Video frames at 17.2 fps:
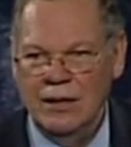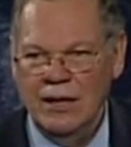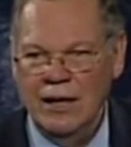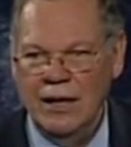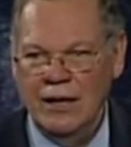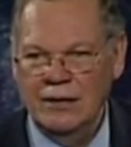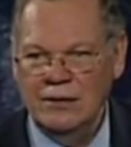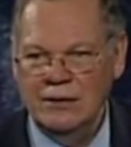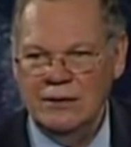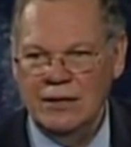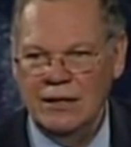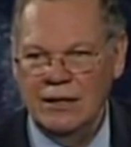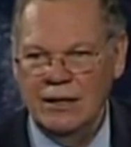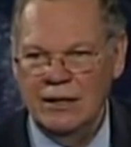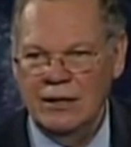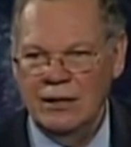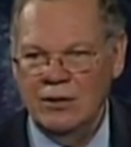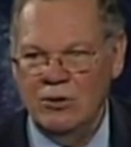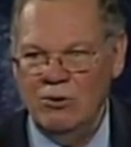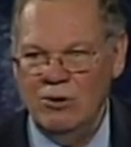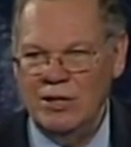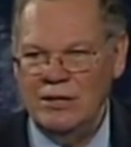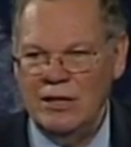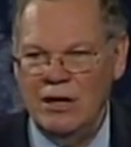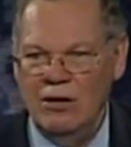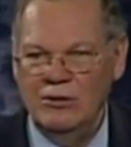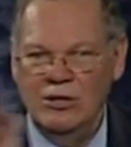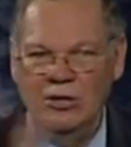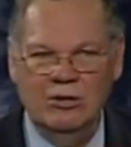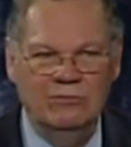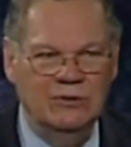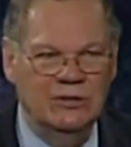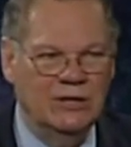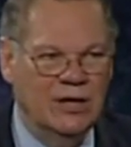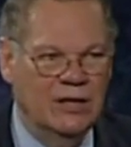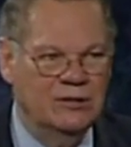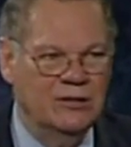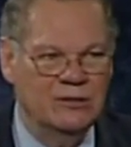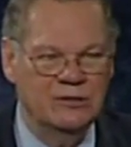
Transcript: And going down the oviduct,